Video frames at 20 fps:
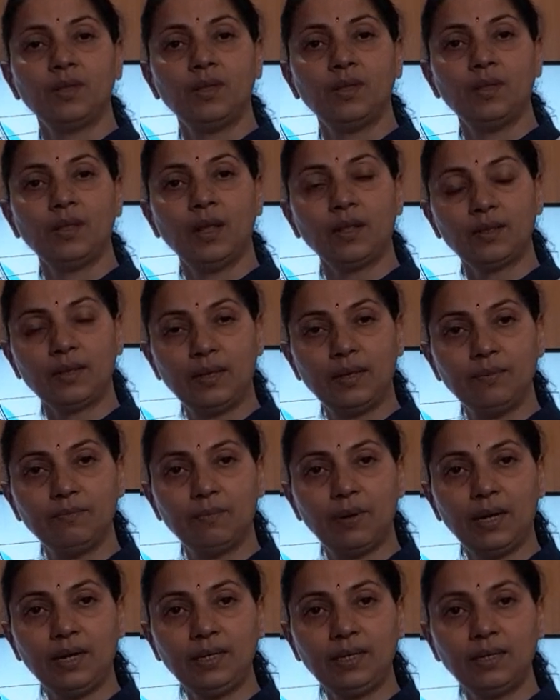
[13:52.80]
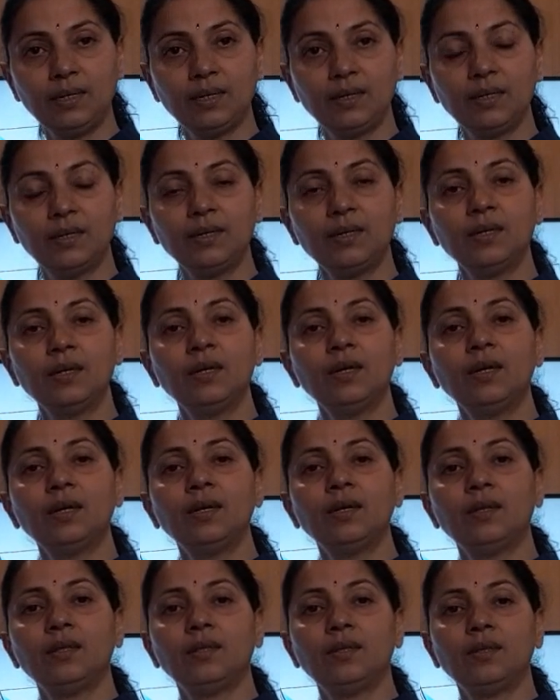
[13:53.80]
nothing but
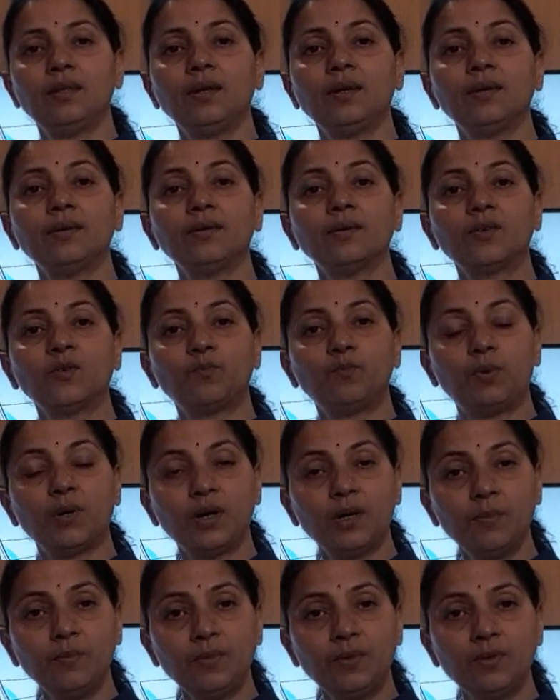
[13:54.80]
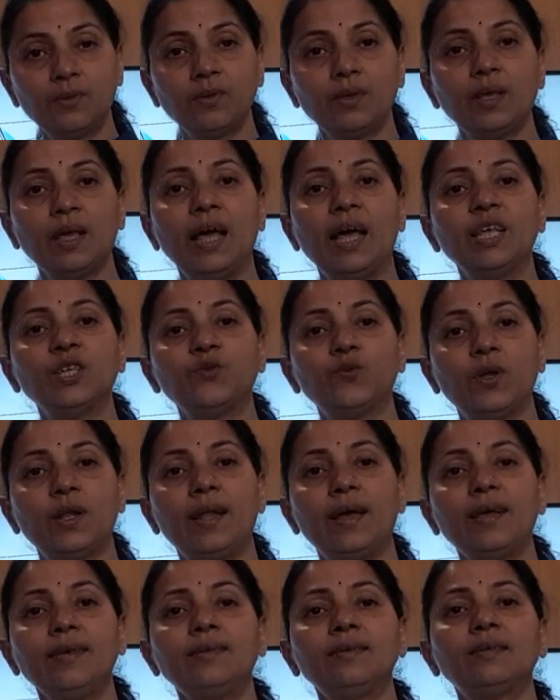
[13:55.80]
the sperms as well
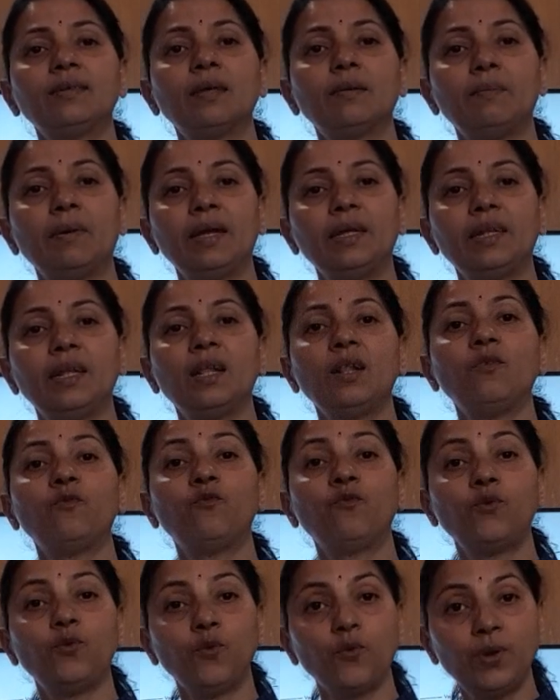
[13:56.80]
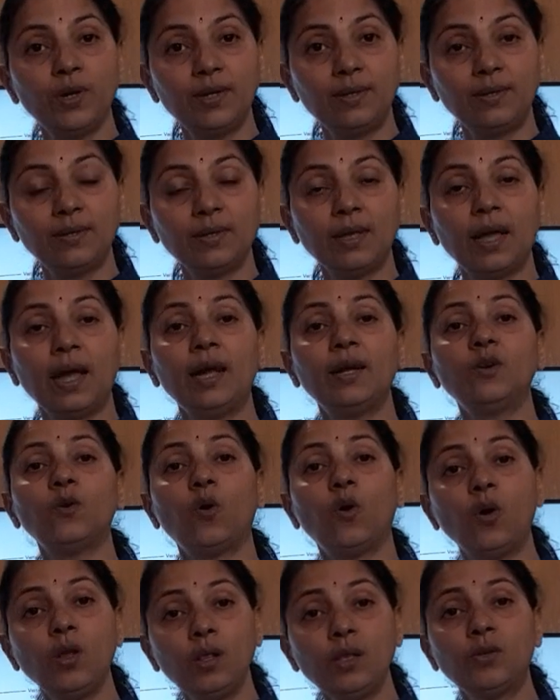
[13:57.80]
as seminal fluids, and
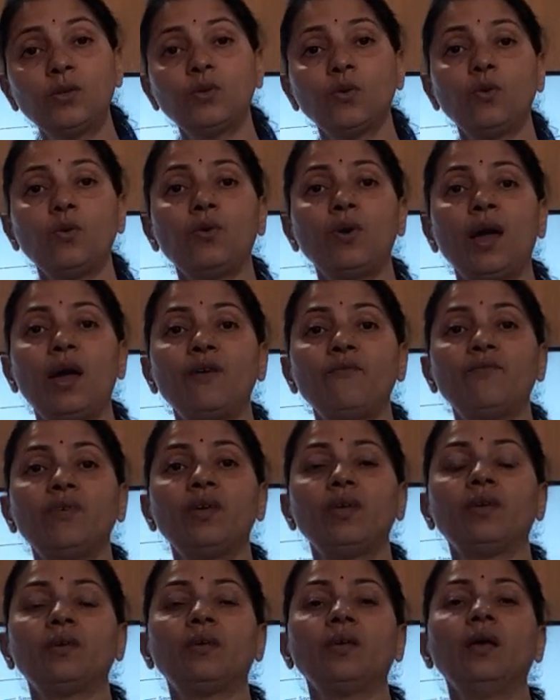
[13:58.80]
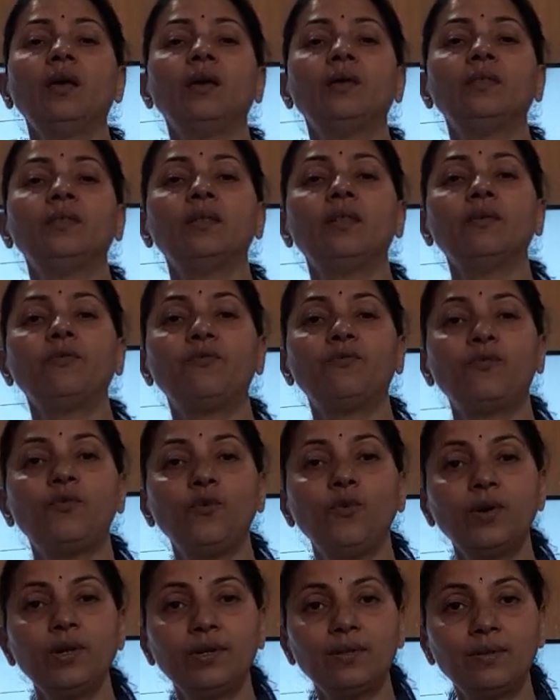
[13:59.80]
also having the
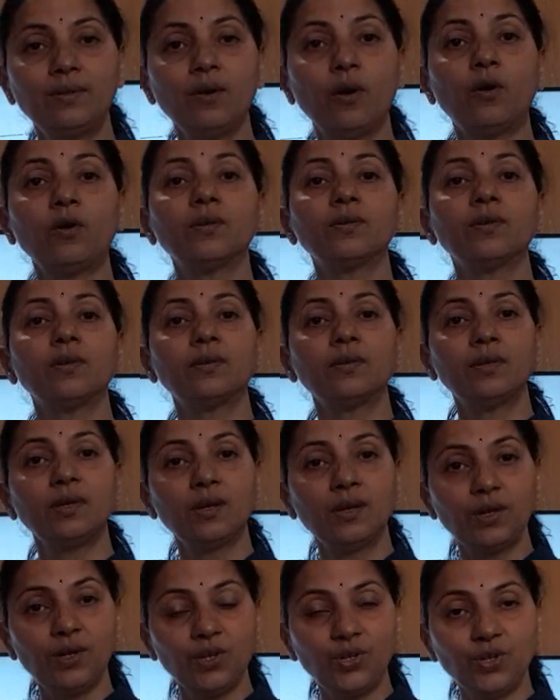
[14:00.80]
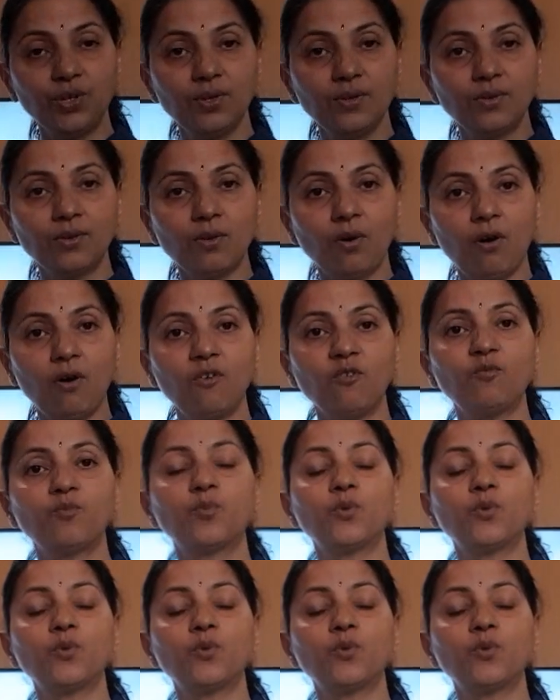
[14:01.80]
fluids or the secretions of